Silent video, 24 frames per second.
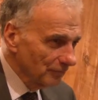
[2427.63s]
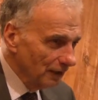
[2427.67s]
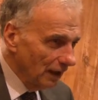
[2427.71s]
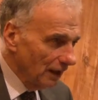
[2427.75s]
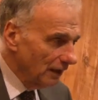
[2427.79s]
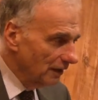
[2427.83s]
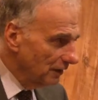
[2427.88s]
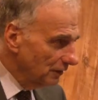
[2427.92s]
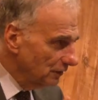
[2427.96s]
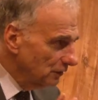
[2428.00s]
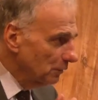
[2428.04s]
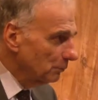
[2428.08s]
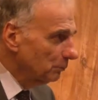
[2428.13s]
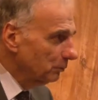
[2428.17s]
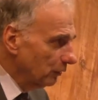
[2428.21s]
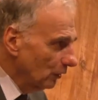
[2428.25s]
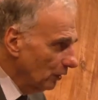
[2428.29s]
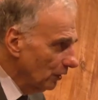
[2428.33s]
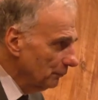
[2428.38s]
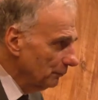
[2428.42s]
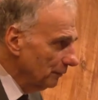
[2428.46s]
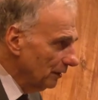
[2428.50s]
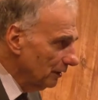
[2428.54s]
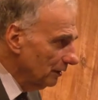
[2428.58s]
and the
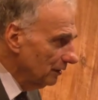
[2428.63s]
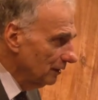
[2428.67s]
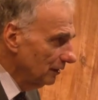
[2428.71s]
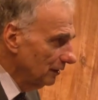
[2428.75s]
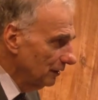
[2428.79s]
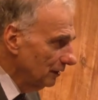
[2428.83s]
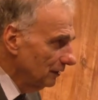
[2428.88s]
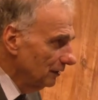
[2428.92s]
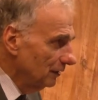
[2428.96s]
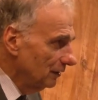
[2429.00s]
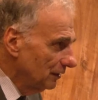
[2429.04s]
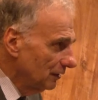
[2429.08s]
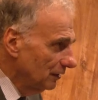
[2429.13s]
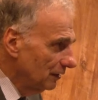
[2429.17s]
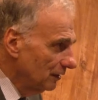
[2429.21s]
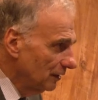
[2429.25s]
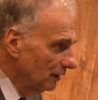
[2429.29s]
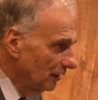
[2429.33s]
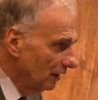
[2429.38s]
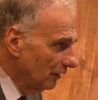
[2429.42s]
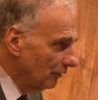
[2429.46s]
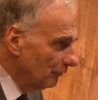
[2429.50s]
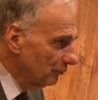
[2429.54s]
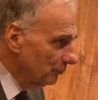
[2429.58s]
deployment
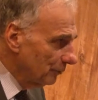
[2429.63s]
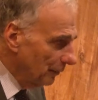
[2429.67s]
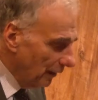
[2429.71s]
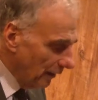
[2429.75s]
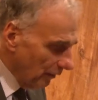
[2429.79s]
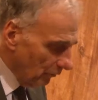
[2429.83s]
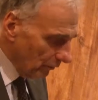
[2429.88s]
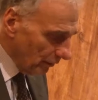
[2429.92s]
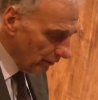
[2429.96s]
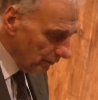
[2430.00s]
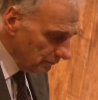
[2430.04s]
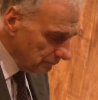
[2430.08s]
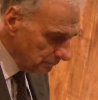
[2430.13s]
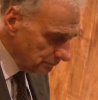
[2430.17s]
of power.